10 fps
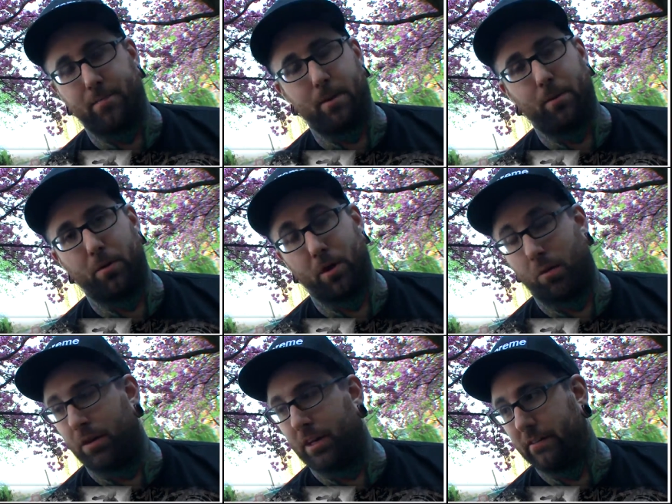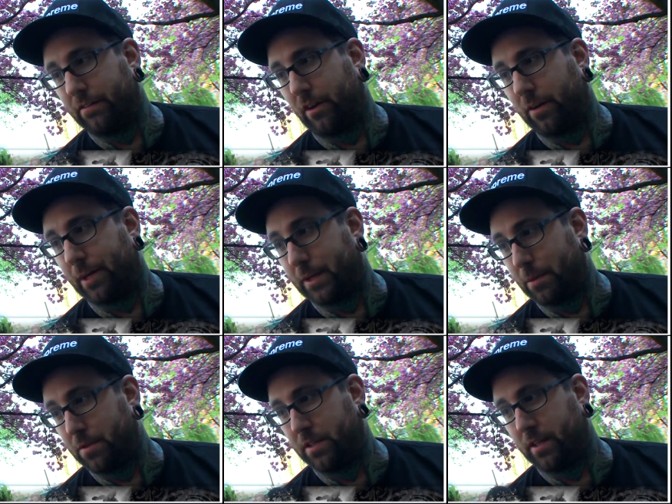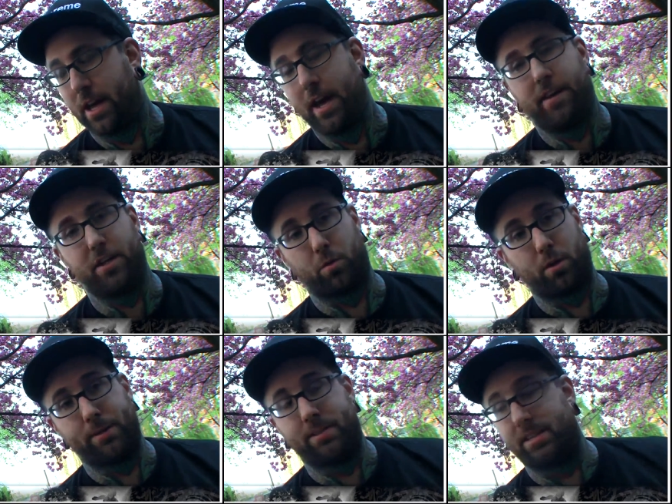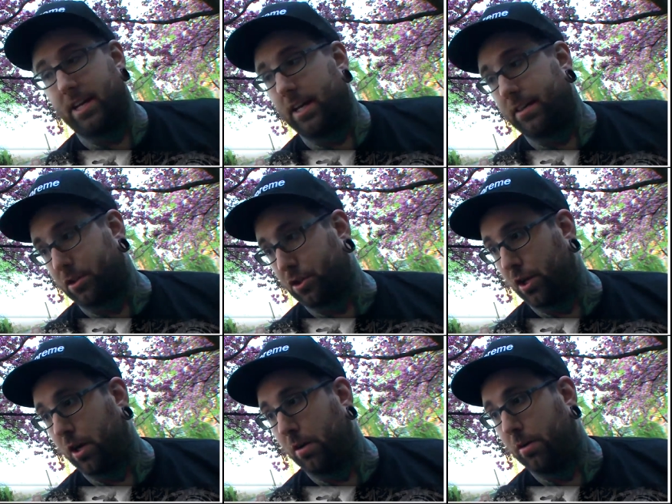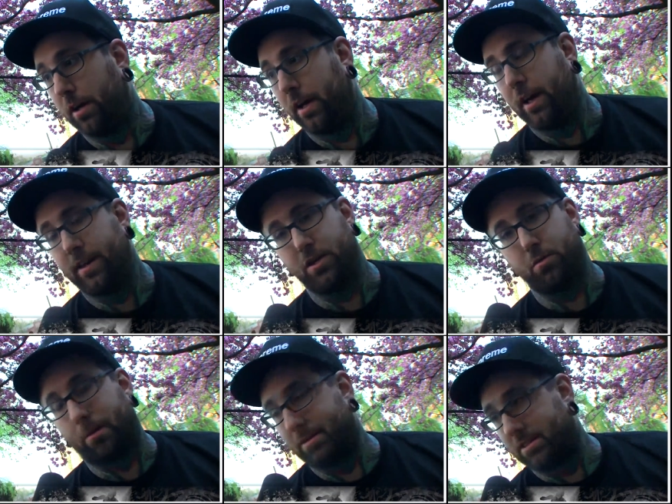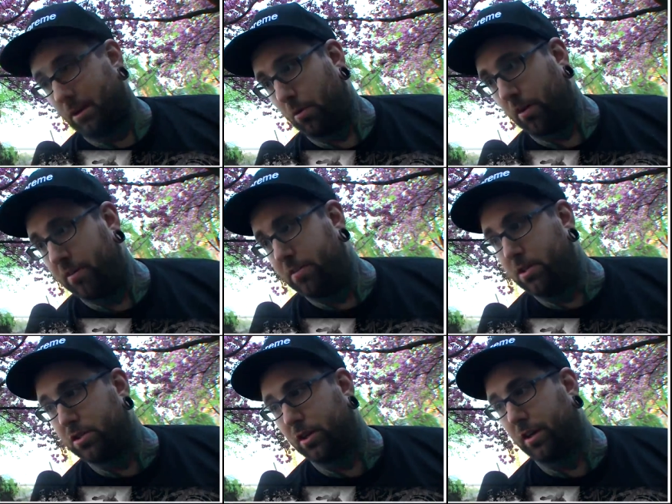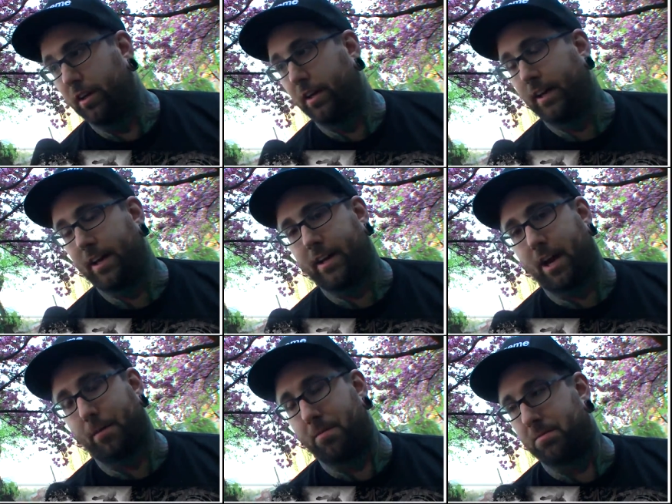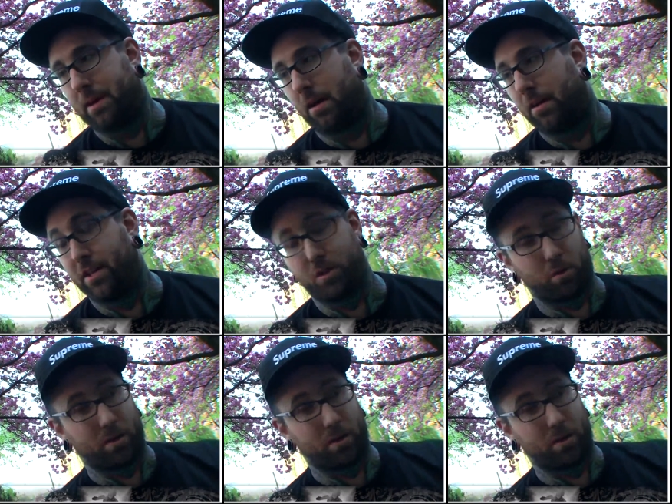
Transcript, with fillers: like people who don't really give a fuck about the music, they just want to be seen at the show, they just want to be seen wearing the t-shirt. It kind of bums me out. They just